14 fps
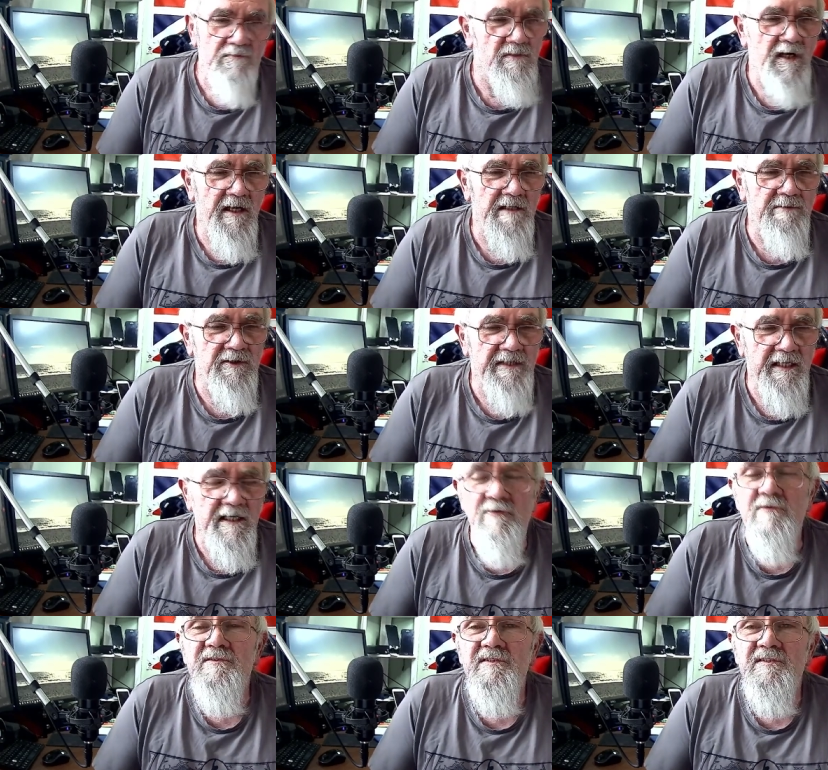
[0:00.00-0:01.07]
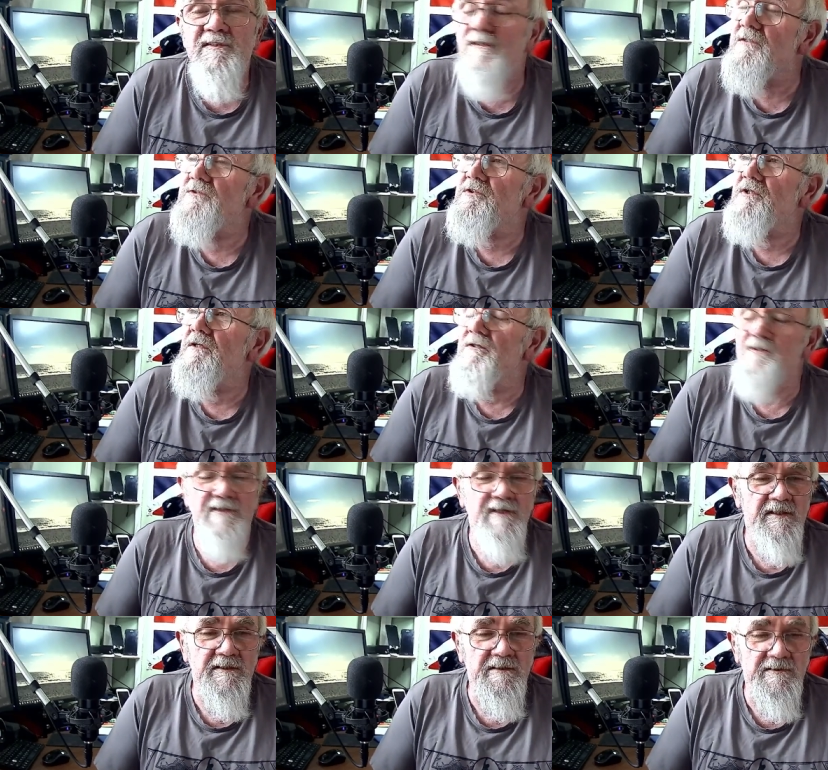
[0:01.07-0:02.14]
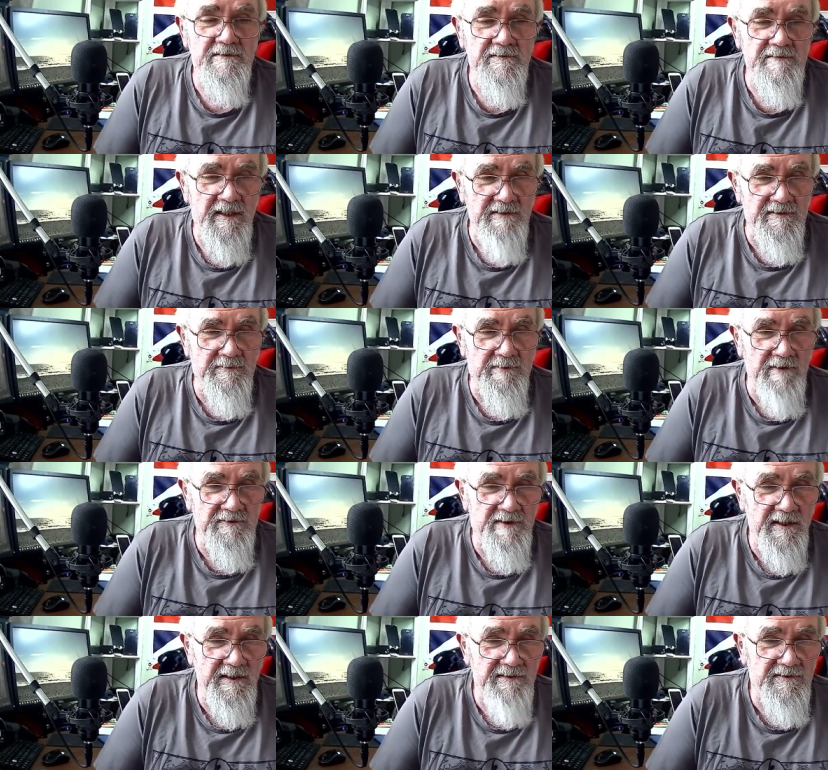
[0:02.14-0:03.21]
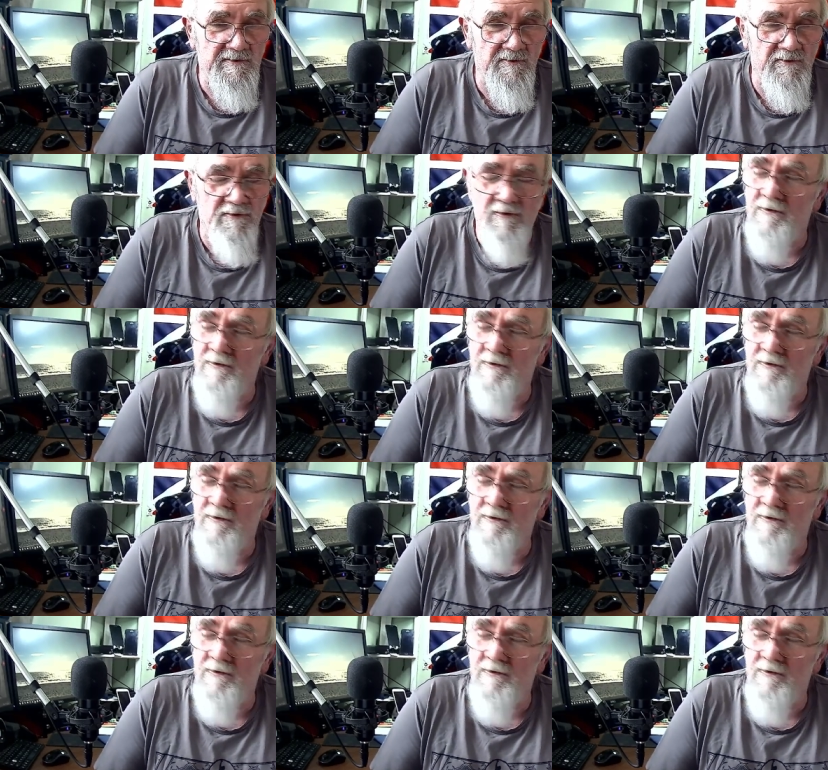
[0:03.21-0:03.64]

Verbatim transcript: anybody else, shall I say, has a protest or